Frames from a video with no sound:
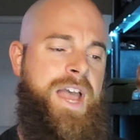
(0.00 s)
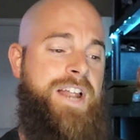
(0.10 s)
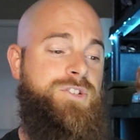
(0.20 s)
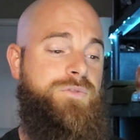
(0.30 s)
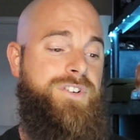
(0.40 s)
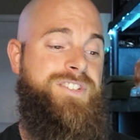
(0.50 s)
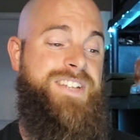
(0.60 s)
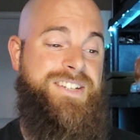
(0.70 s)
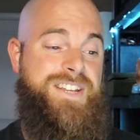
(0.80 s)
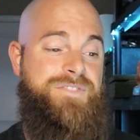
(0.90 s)
And so for
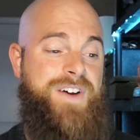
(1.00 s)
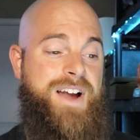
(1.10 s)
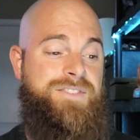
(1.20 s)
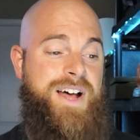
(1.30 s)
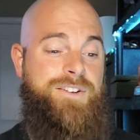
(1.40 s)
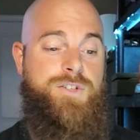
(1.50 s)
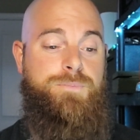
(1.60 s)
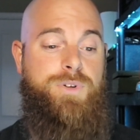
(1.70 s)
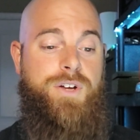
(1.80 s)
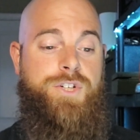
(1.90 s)
$65
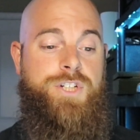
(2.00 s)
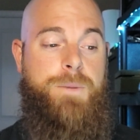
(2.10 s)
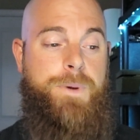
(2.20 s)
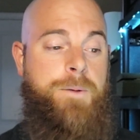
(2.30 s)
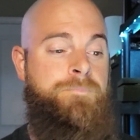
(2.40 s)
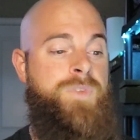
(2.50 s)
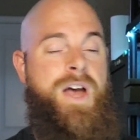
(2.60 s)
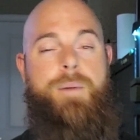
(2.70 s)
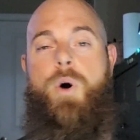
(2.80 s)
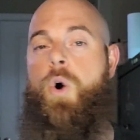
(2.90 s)
plus shipping,
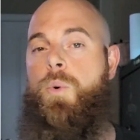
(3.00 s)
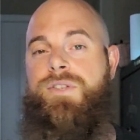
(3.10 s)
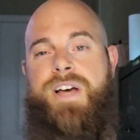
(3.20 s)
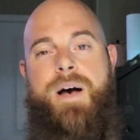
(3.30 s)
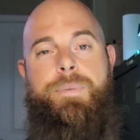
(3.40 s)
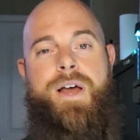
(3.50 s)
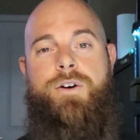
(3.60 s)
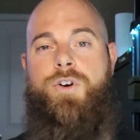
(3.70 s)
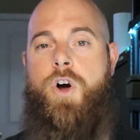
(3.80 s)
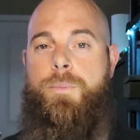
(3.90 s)
I'm always comping
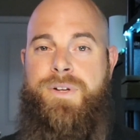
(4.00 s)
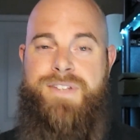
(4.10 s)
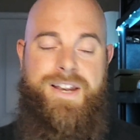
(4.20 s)
out Garmin's.